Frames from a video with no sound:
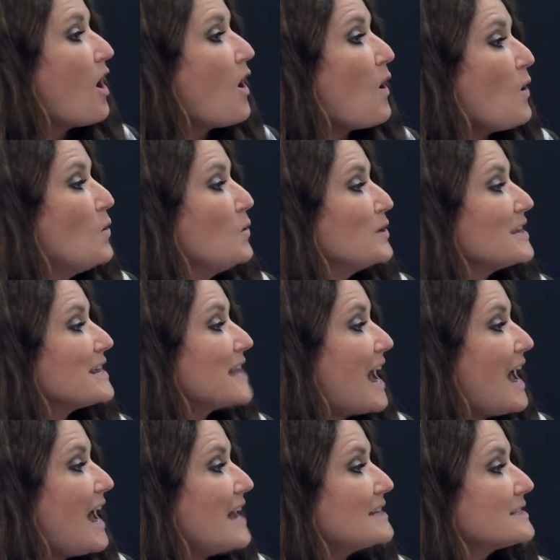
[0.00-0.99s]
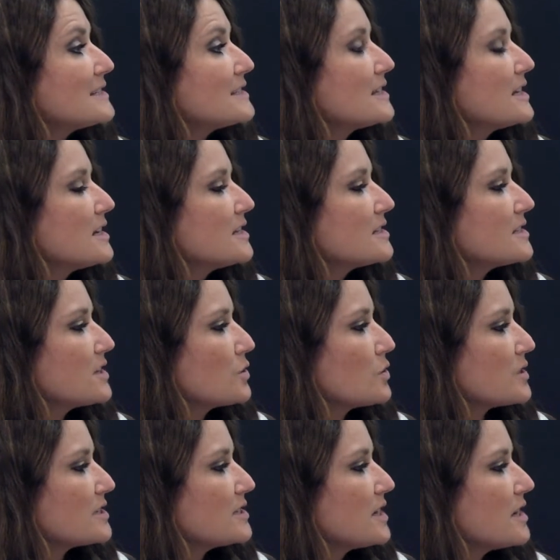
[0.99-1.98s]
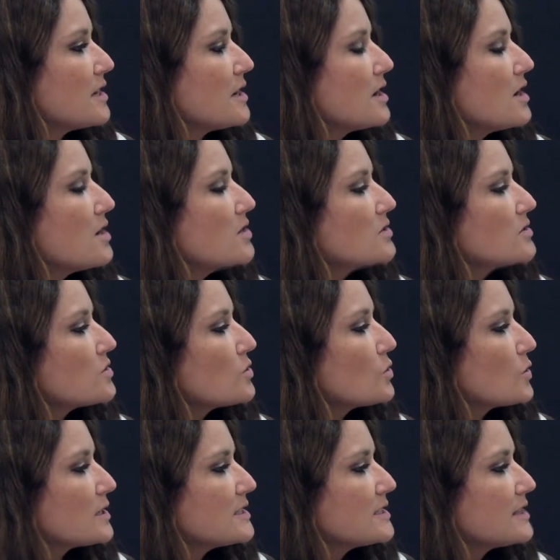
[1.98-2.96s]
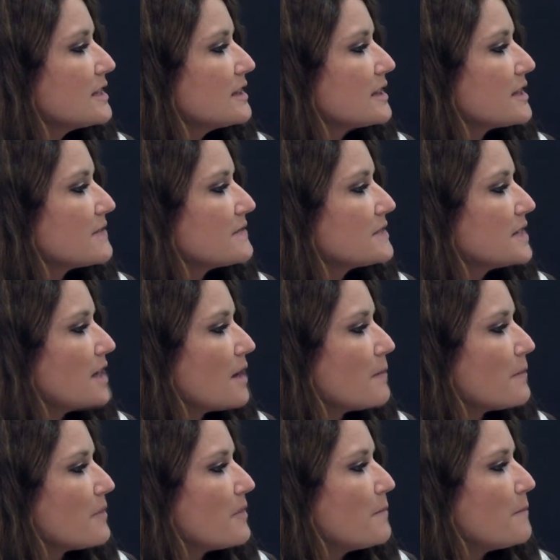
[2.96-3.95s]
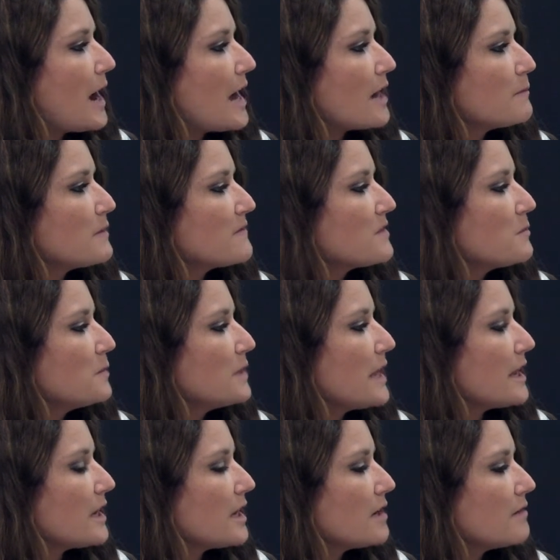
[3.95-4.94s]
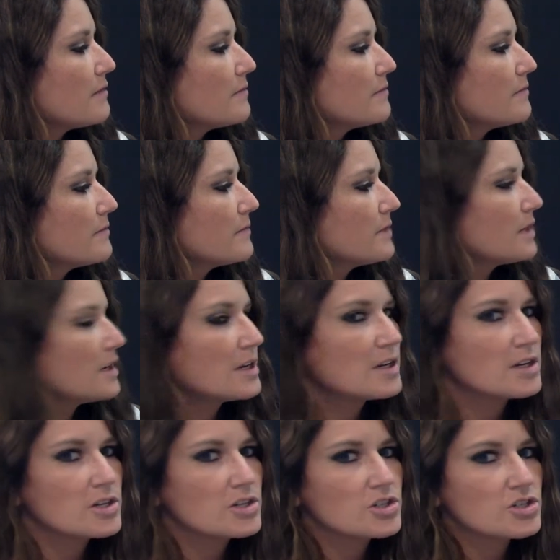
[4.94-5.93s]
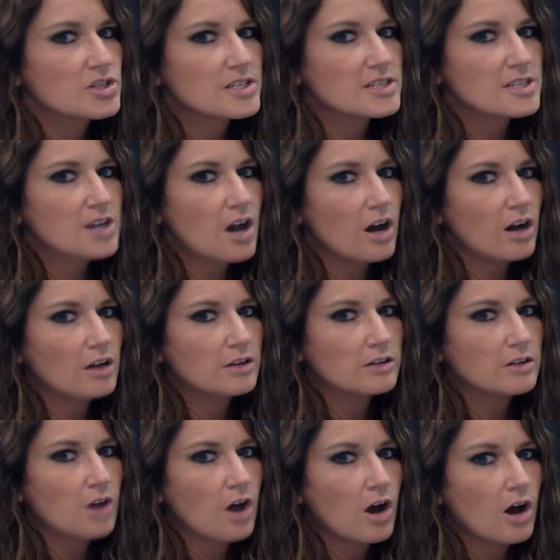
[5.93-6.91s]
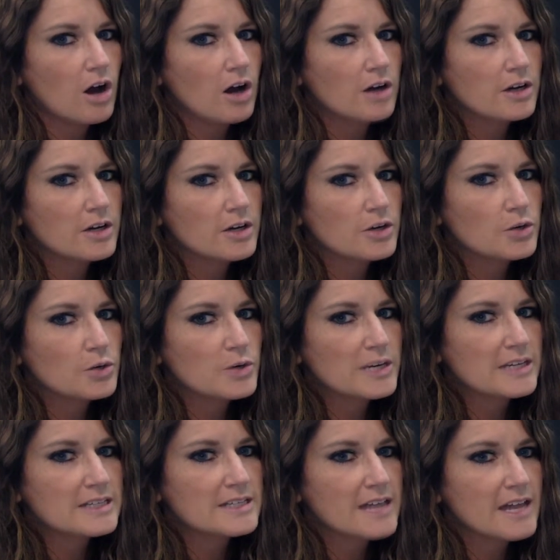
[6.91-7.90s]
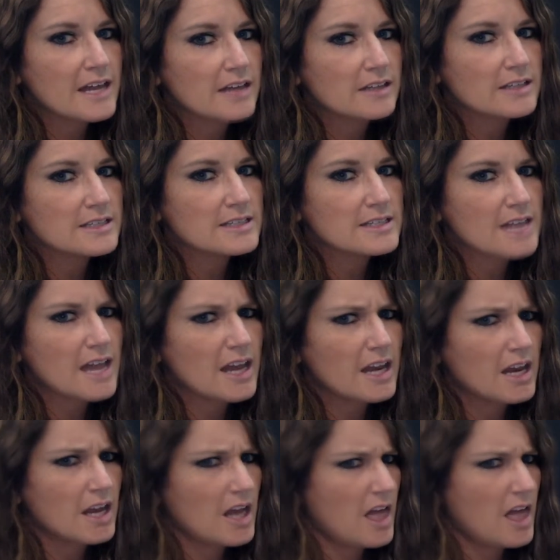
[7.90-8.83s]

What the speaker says: "Oh, yes," said Kristen. So Kristen lifted up the bottom of the blanket. She saw a long green tail and said,